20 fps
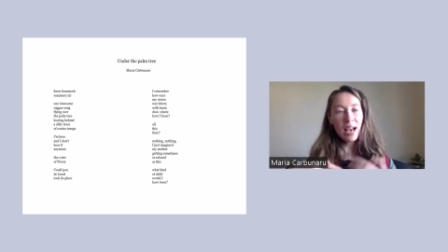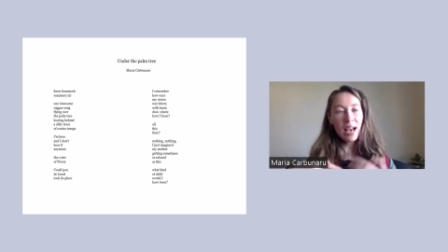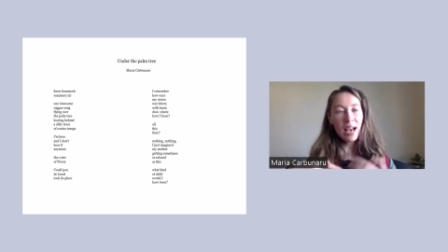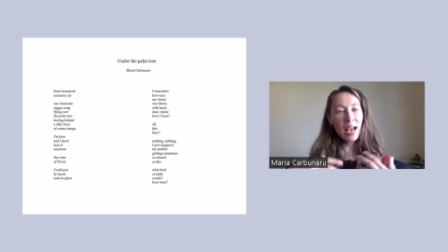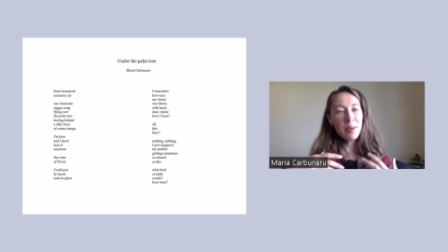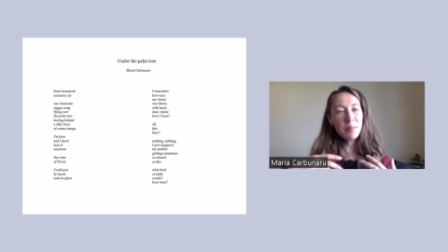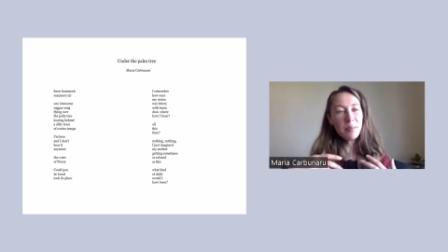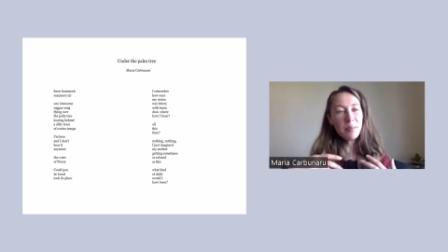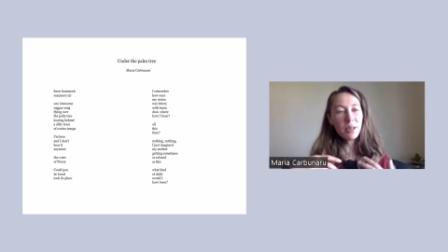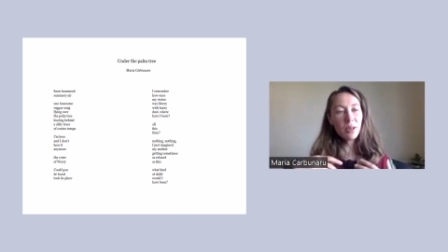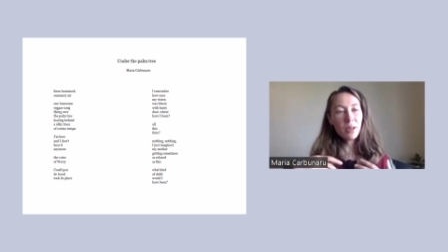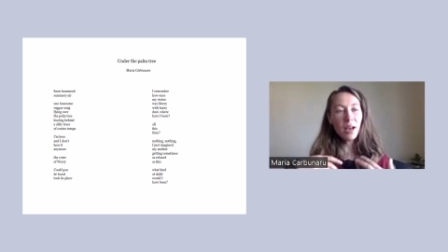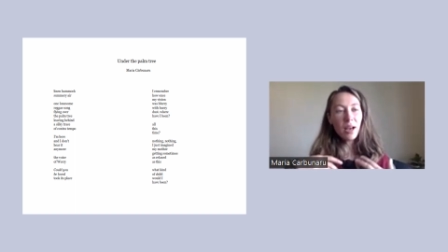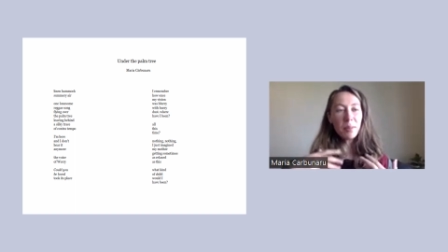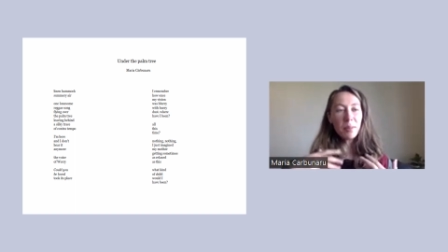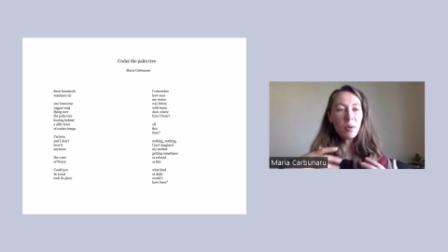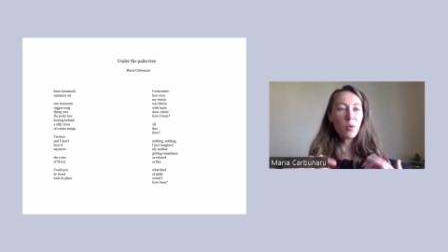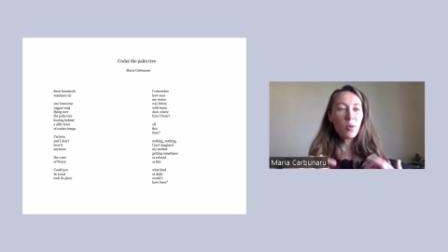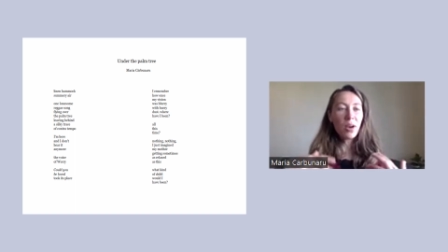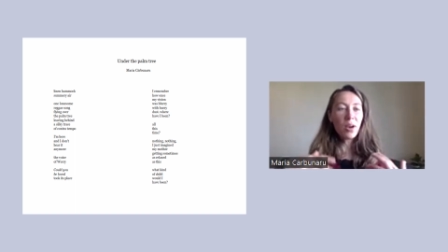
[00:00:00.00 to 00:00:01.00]
I'm
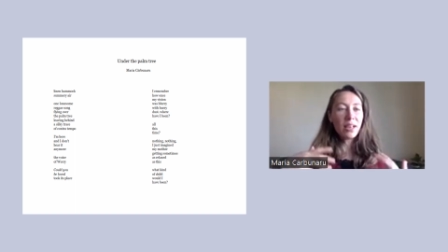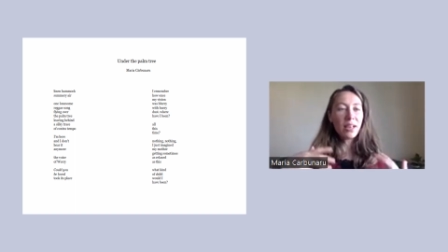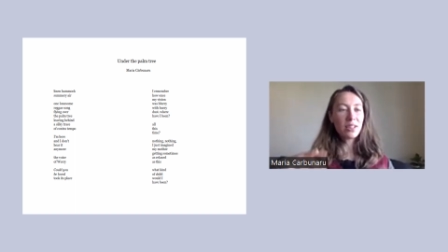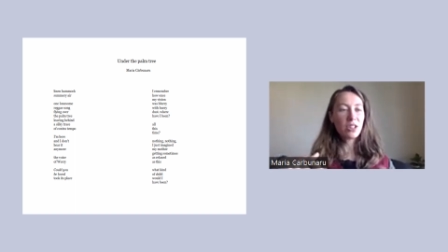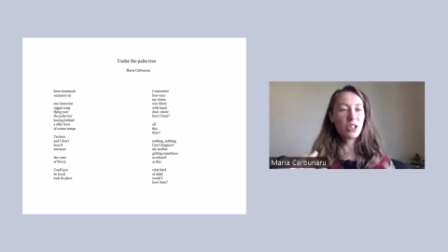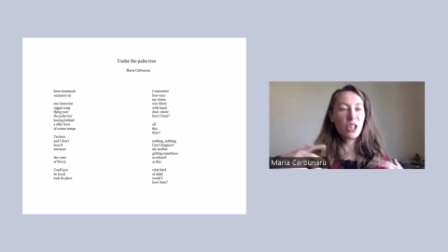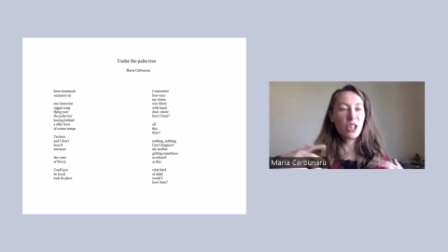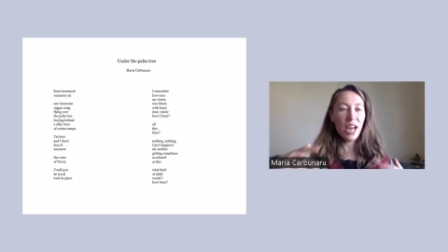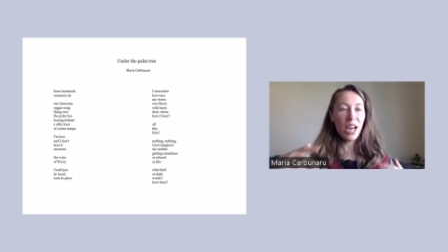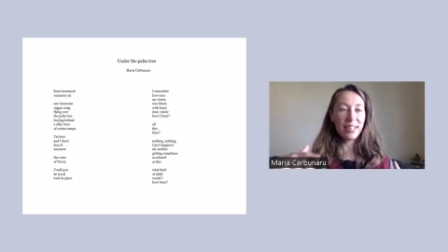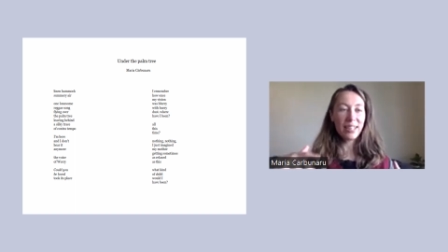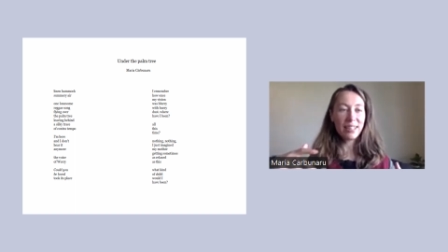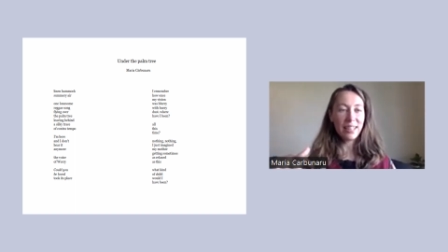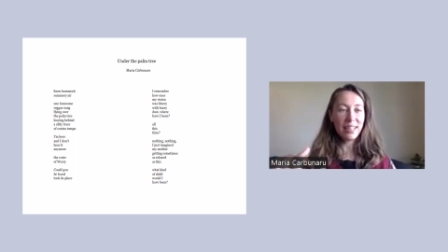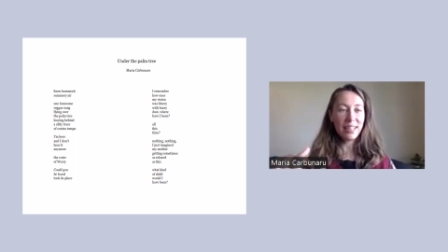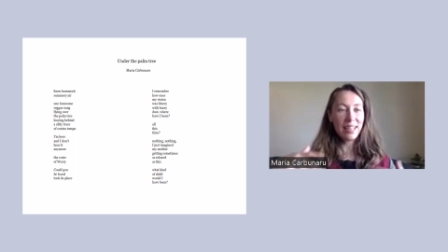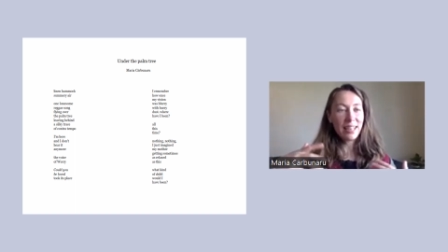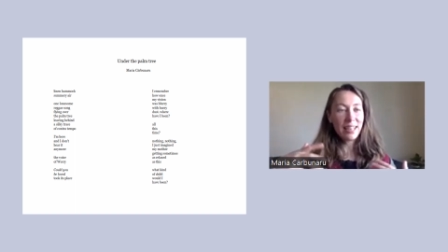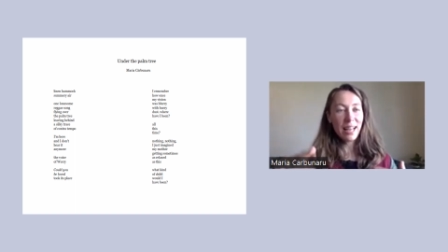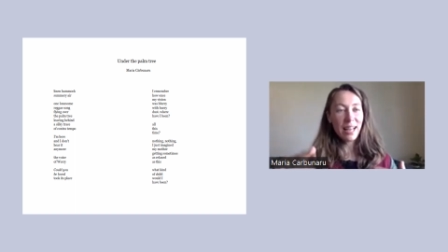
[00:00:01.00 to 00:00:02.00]
I'm quite
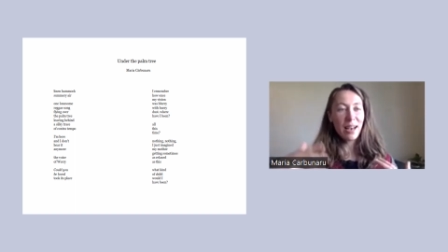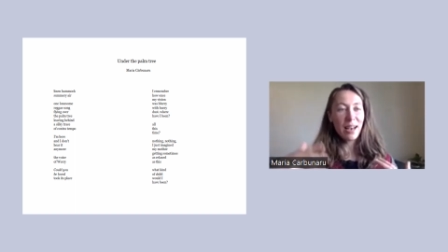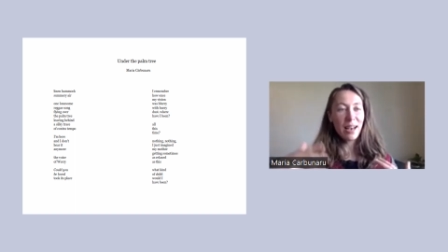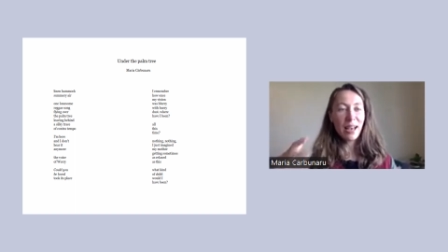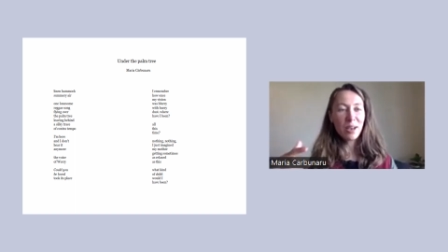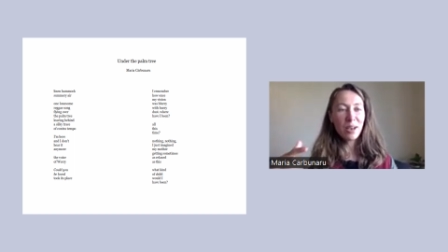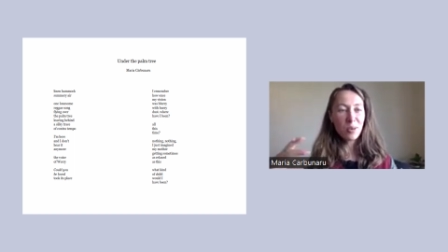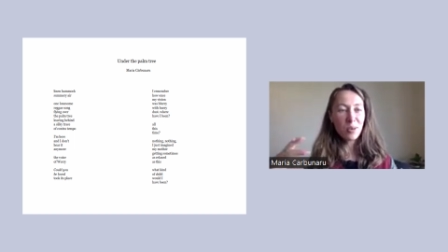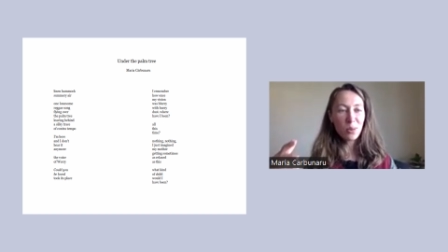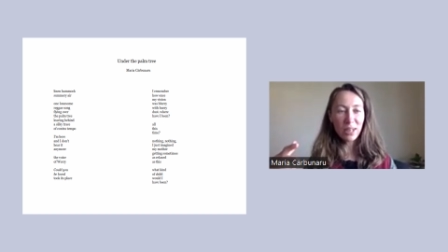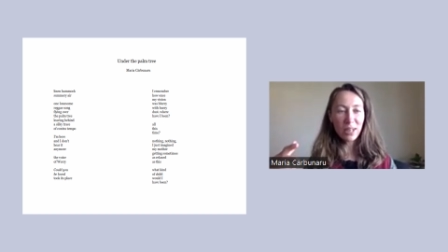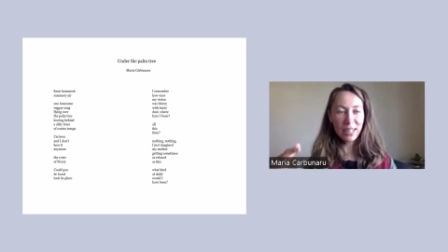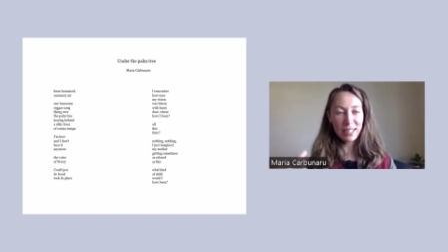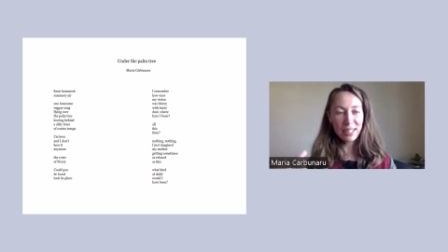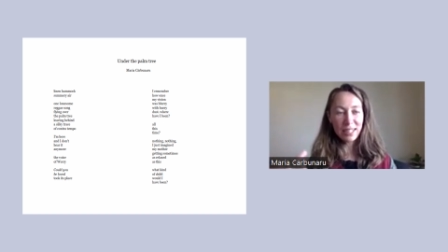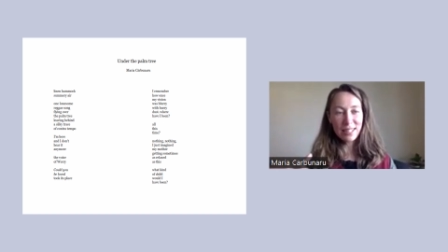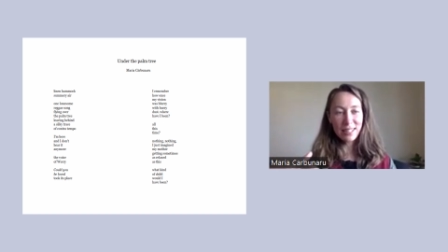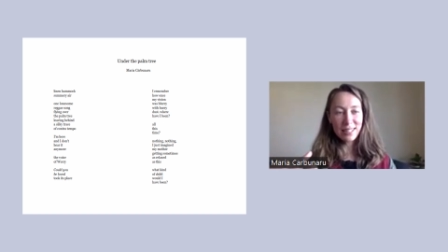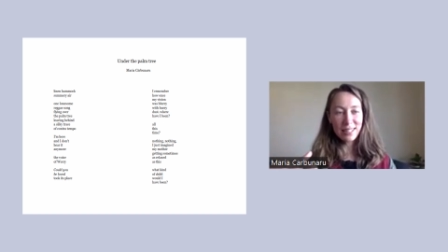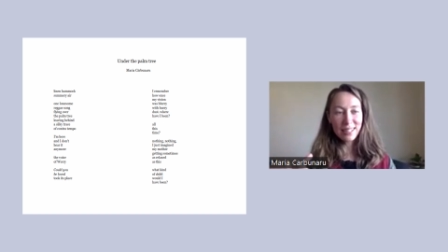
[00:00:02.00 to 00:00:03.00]
chatty and I like
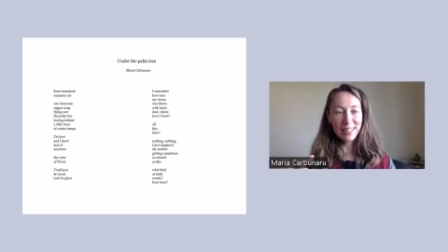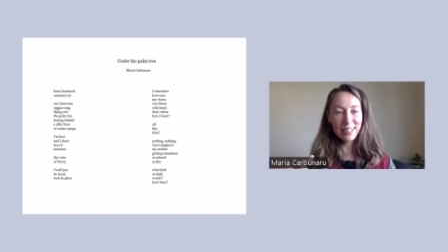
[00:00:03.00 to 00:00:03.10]
words.